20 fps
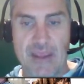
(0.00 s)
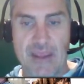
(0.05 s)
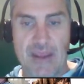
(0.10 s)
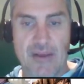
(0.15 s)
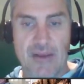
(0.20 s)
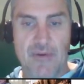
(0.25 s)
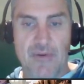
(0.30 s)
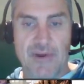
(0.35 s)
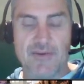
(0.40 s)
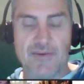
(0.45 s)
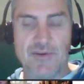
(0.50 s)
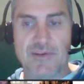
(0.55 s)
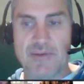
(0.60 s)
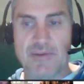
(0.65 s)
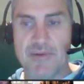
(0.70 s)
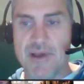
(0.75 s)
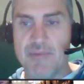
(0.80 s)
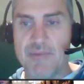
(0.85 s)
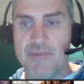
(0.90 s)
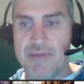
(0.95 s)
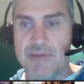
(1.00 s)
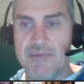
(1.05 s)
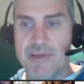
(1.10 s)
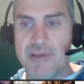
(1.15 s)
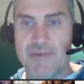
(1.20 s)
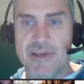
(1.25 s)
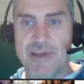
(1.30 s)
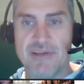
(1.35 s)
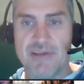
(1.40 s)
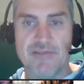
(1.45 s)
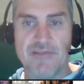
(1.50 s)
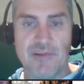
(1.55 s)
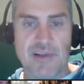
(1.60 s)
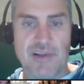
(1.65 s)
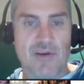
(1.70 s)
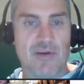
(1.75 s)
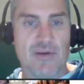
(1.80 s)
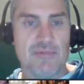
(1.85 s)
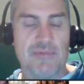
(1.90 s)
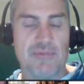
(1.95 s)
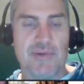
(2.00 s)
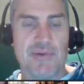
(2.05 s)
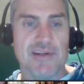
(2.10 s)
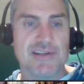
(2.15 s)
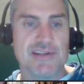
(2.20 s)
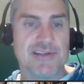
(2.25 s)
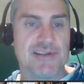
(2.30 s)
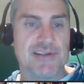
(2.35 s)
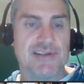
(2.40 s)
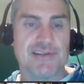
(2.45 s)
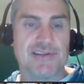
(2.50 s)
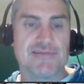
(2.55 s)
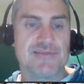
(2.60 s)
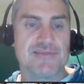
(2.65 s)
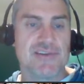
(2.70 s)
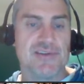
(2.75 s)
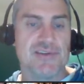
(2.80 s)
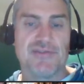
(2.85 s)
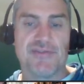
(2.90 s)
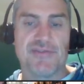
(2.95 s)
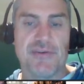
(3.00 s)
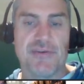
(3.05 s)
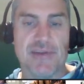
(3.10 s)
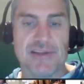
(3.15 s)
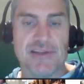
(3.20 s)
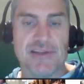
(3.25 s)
Where I talked about BB being fully compromised. This is 2-3 months